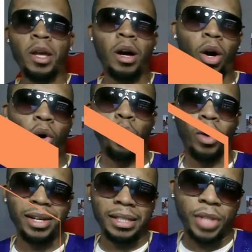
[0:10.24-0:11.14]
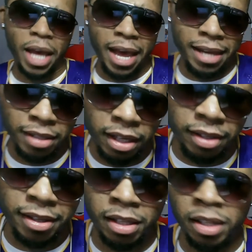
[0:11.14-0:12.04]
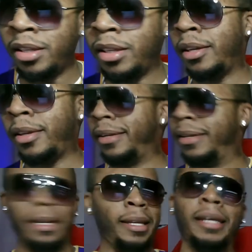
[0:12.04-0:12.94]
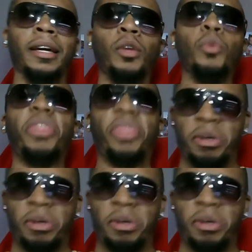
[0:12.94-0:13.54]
Oh, what is happening in here and in with the